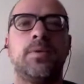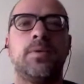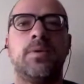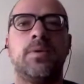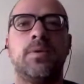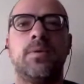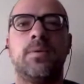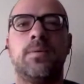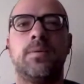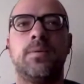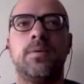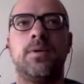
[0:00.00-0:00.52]
thing
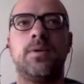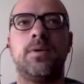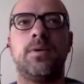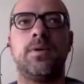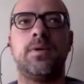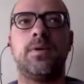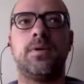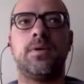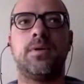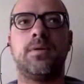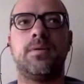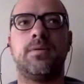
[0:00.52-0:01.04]
that I
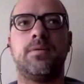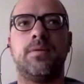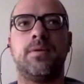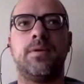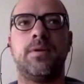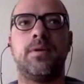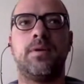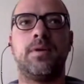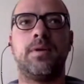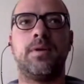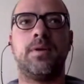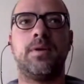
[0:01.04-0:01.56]
did, and
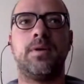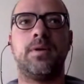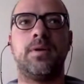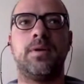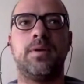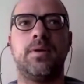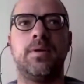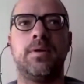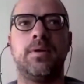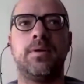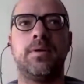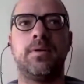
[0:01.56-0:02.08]

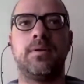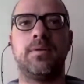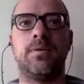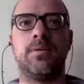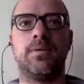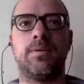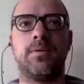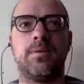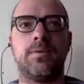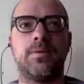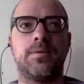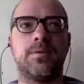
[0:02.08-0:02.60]
which
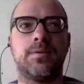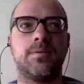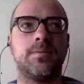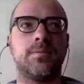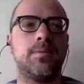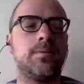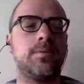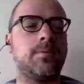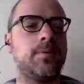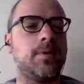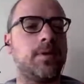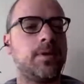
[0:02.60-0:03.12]
should
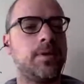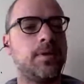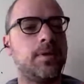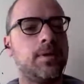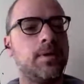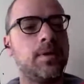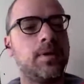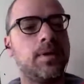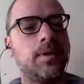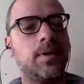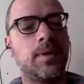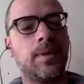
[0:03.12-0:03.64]

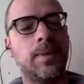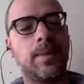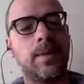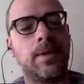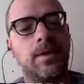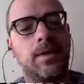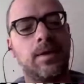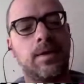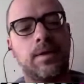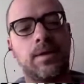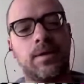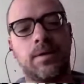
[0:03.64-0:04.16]

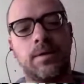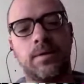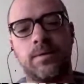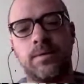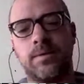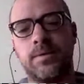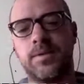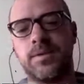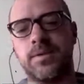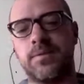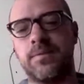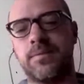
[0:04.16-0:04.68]
help
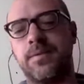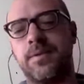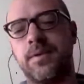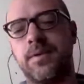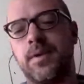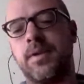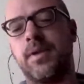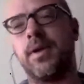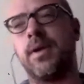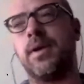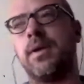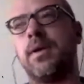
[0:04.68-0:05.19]
though in
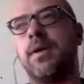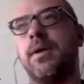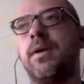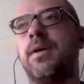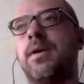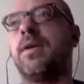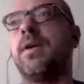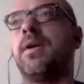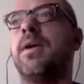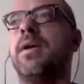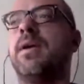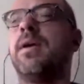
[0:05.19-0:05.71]
a
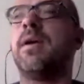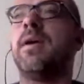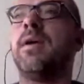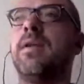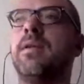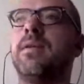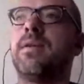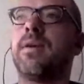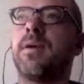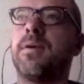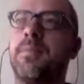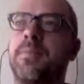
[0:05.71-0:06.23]
very
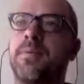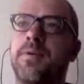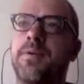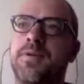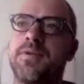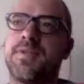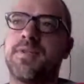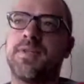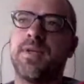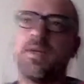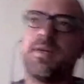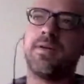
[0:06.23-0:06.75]
little
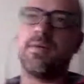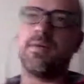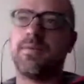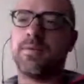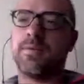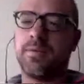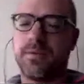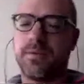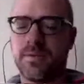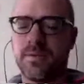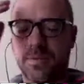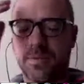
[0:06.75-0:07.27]

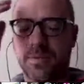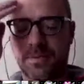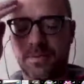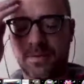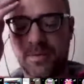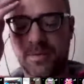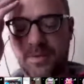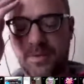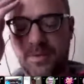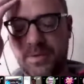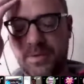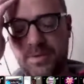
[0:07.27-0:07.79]
noticeable way,
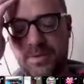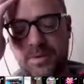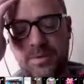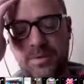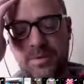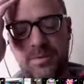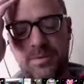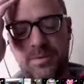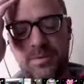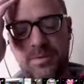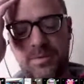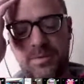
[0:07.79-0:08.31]

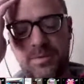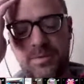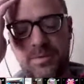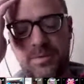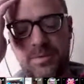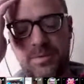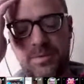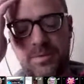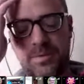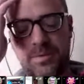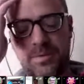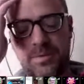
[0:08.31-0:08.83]

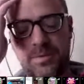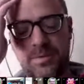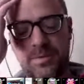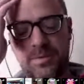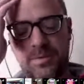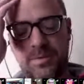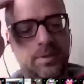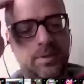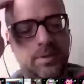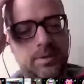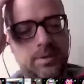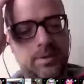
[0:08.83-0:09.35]
something
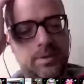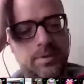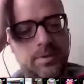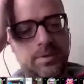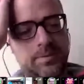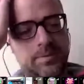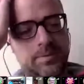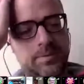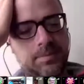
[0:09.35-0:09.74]
like